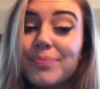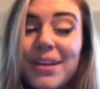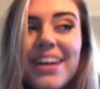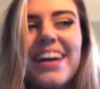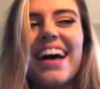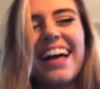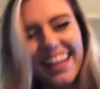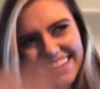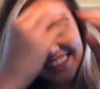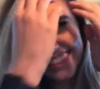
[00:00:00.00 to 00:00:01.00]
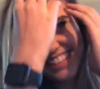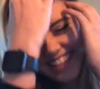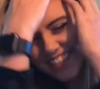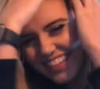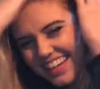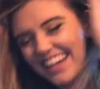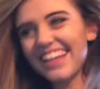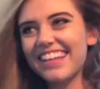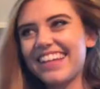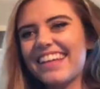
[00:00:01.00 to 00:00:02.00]
Oh my god.
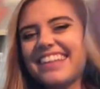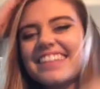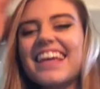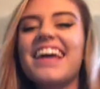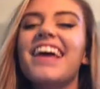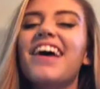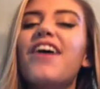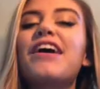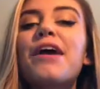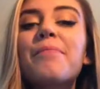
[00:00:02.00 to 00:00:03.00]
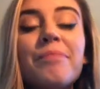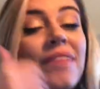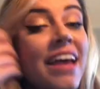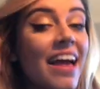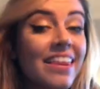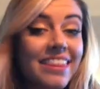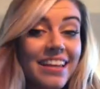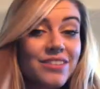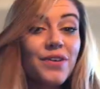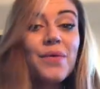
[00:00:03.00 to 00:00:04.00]
Okay,
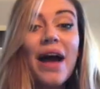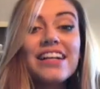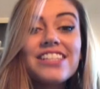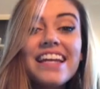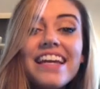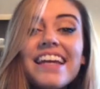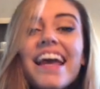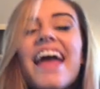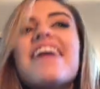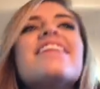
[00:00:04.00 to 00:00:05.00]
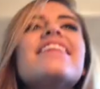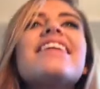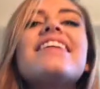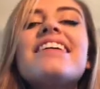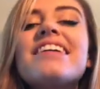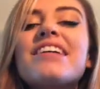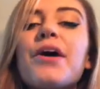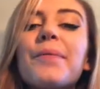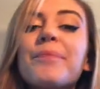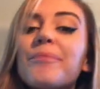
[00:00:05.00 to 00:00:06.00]
thanks for watching, and like,
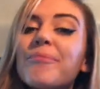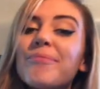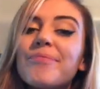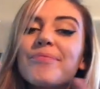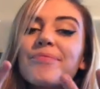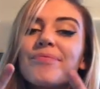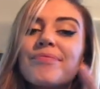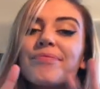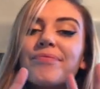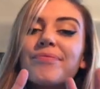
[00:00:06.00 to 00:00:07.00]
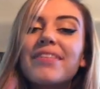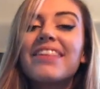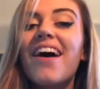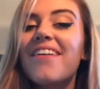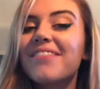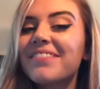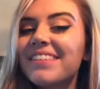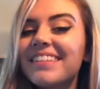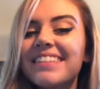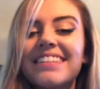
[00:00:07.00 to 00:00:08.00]
love.
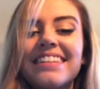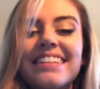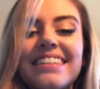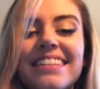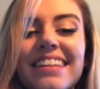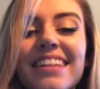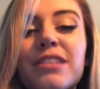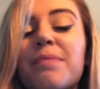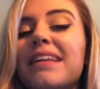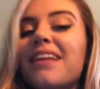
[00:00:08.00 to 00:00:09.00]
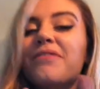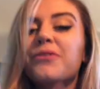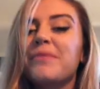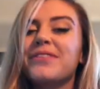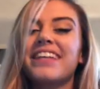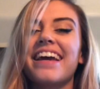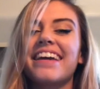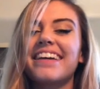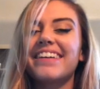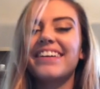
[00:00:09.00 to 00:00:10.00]
Spread love through
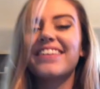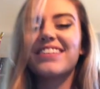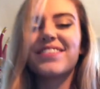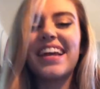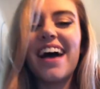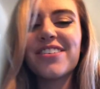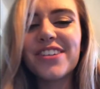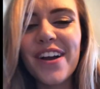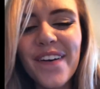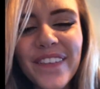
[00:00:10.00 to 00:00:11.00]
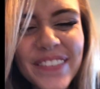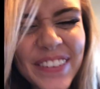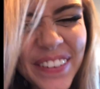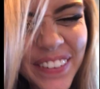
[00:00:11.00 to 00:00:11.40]
music. That's my outro.